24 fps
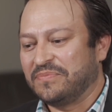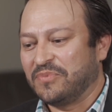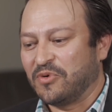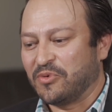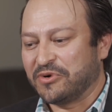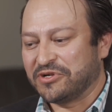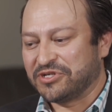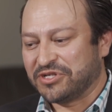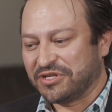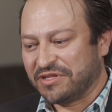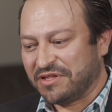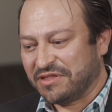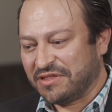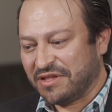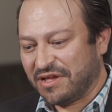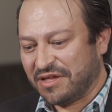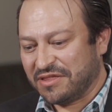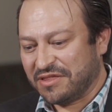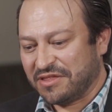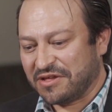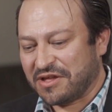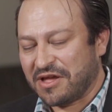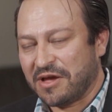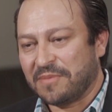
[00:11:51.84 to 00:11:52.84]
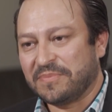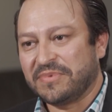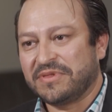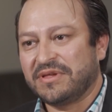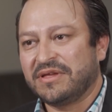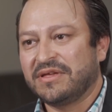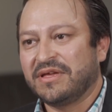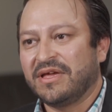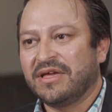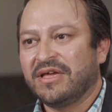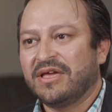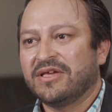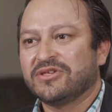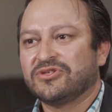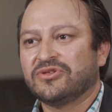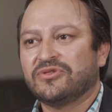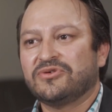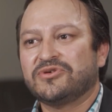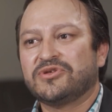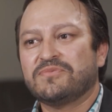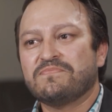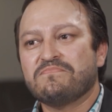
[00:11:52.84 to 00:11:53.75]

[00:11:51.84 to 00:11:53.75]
portion of the company. So there's